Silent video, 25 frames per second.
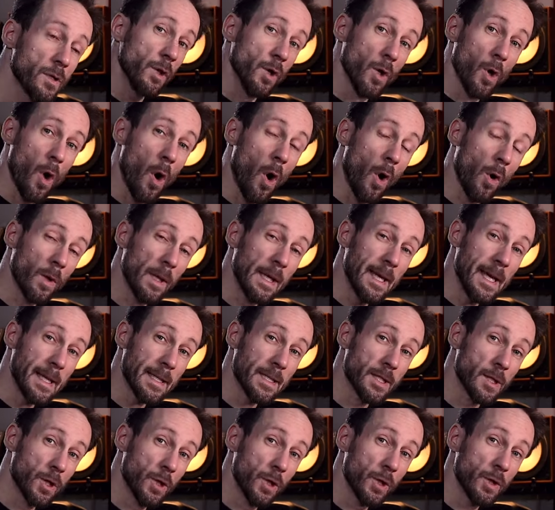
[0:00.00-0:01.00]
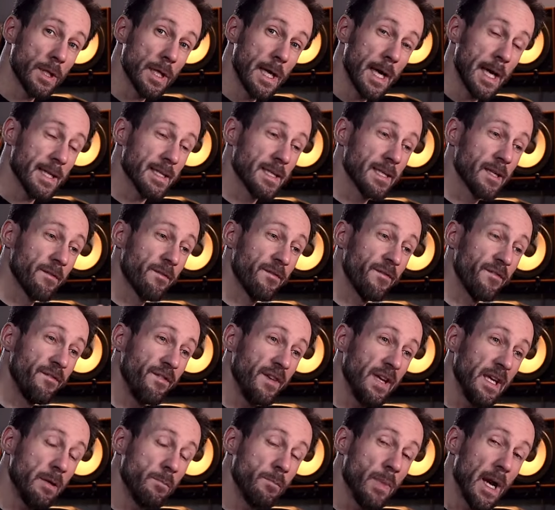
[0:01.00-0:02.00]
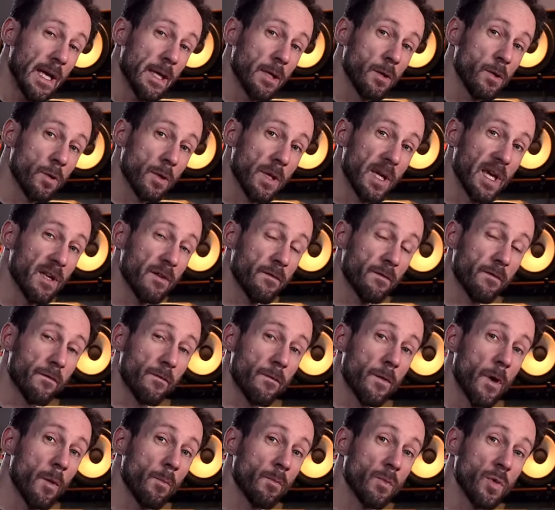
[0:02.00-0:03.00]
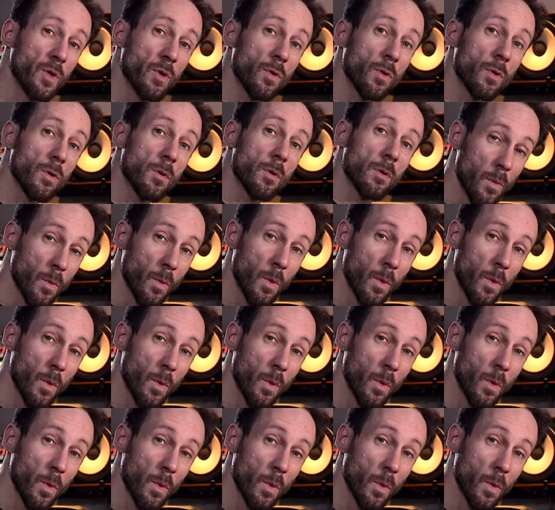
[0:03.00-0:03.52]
You're only as good as the feedback you get from your